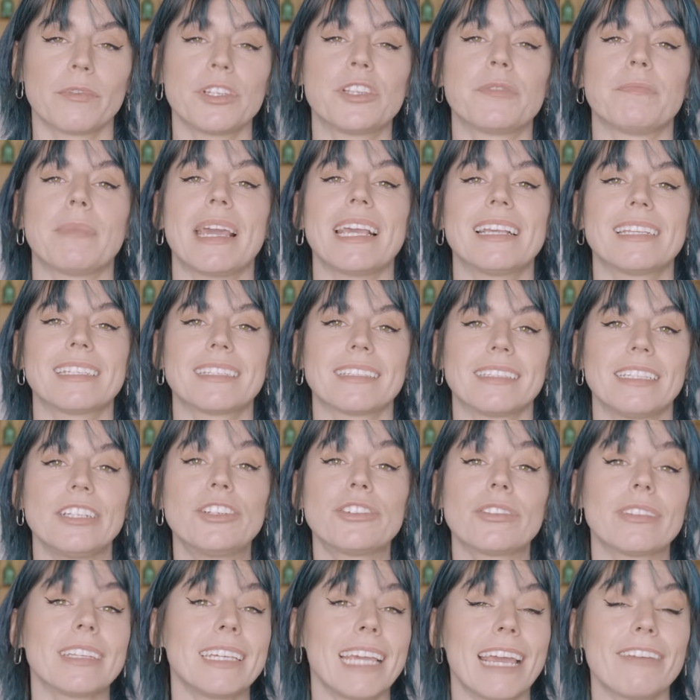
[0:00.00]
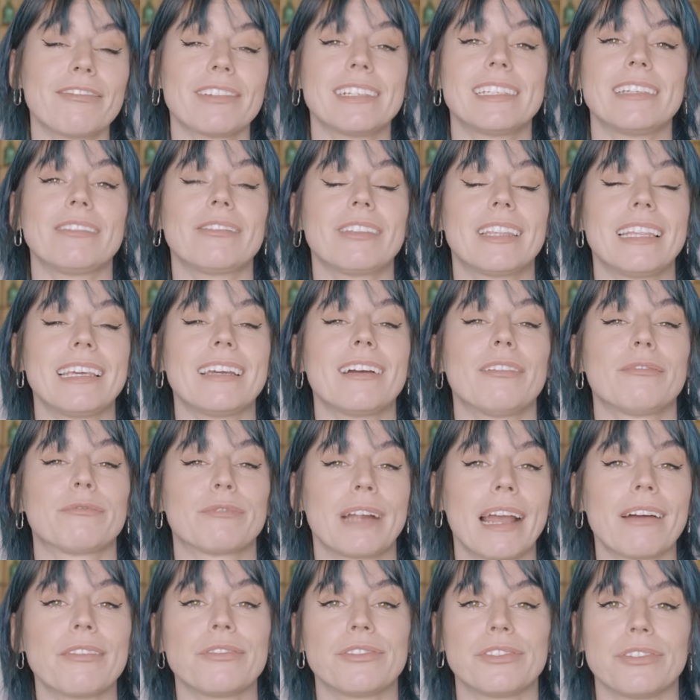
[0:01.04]
which makes literally every single thing
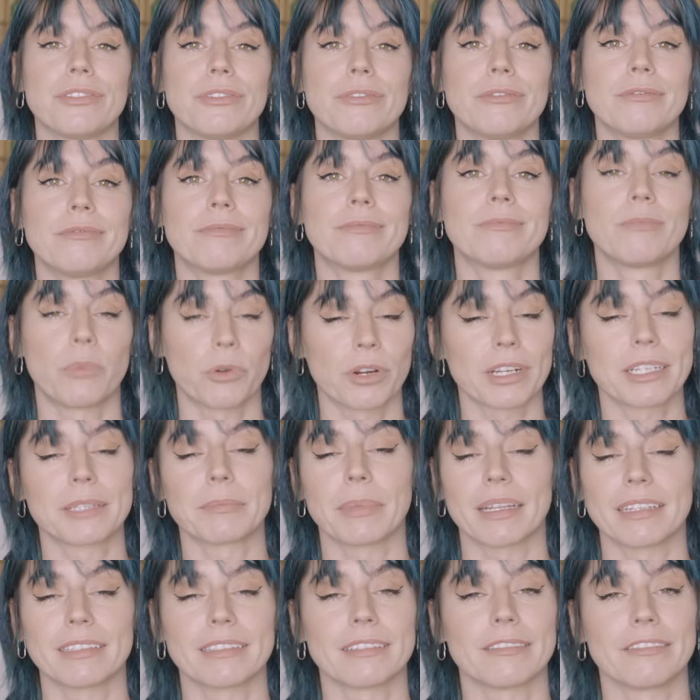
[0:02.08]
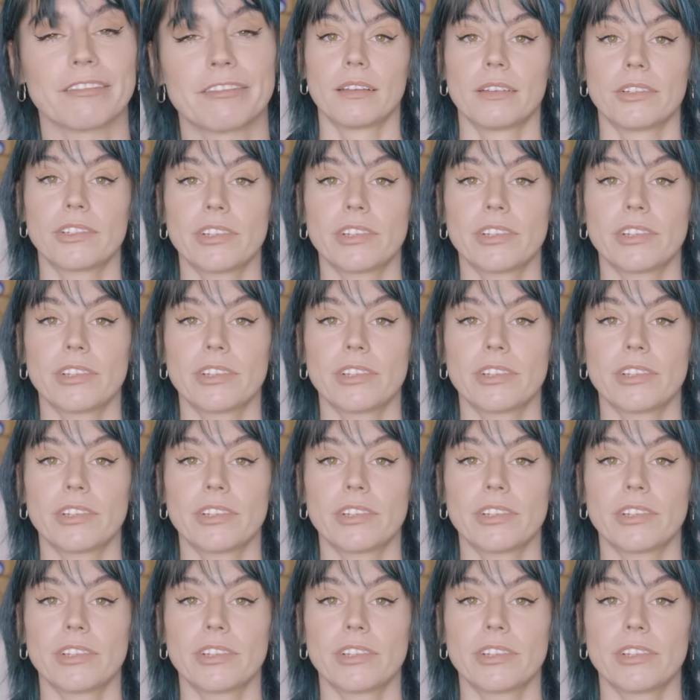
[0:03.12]
around you more expensive.